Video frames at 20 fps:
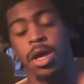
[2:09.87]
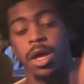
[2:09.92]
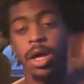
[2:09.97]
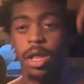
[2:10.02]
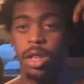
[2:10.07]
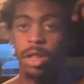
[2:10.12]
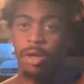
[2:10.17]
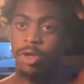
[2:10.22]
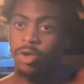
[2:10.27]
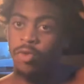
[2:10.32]

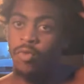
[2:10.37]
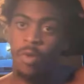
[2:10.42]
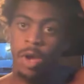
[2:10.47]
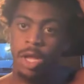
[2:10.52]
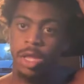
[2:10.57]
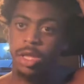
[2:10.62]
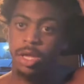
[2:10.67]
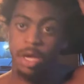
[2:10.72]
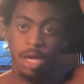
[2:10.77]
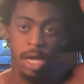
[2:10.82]
So you
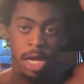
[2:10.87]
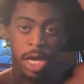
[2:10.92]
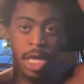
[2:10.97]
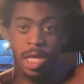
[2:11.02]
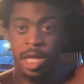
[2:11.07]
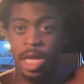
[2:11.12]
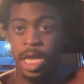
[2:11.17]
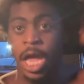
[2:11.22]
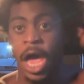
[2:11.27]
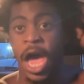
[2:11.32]
want to
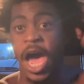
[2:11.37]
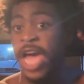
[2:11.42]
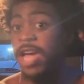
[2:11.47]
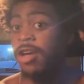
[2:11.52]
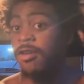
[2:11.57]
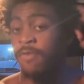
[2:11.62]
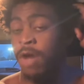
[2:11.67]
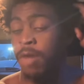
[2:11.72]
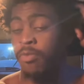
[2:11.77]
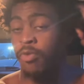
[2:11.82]
hit the
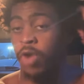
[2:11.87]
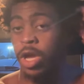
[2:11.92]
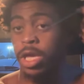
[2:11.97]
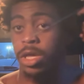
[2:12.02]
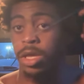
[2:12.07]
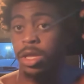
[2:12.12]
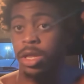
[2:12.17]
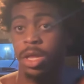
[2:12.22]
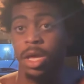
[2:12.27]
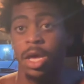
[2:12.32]
higher rep
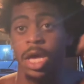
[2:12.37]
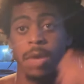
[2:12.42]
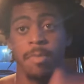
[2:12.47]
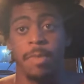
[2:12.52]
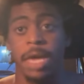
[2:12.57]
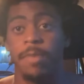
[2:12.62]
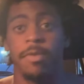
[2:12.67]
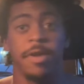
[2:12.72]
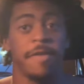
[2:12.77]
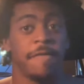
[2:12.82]
ranges,
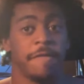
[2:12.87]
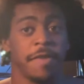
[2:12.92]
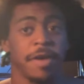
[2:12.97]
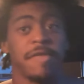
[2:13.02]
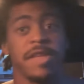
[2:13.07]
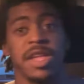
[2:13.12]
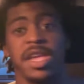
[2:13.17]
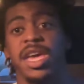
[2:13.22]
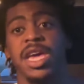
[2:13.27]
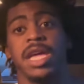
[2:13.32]
maybe
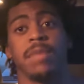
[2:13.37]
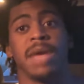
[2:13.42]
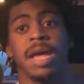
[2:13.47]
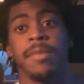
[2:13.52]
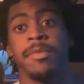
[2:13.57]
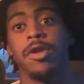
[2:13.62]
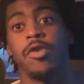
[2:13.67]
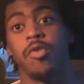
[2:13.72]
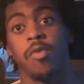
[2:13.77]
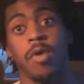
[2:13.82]
15,
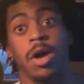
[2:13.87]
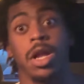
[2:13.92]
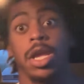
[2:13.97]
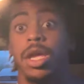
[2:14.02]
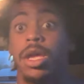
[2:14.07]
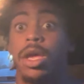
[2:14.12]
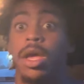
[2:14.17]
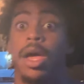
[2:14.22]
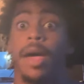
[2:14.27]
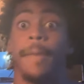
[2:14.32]
maybe 20,
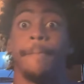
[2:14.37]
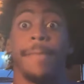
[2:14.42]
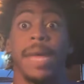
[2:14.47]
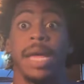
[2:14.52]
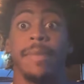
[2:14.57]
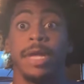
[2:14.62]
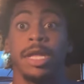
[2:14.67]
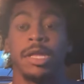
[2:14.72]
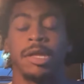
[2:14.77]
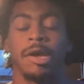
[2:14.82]

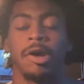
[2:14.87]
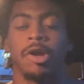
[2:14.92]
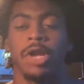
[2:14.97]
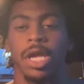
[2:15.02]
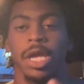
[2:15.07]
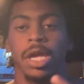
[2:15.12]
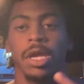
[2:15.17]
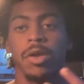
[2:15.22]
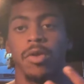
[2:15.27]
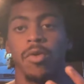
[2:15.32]
maybe
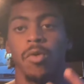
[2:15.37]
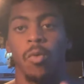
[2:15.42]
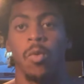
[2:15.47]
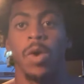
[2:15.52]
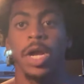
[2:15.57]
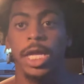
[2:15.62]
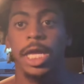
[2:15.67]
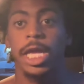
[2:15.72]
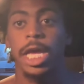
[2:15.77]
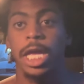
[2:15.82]
30.
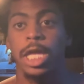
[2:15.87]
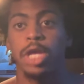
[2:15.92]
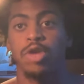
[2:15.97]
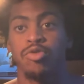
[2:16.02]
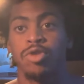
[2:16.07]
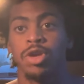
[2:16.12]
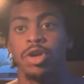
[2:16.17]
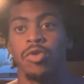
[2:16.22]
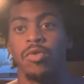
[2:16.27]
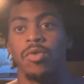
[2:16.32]
What can you
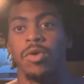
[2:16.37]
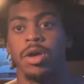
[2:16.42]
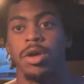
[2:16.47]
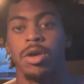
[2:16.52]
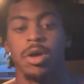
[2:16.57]
do?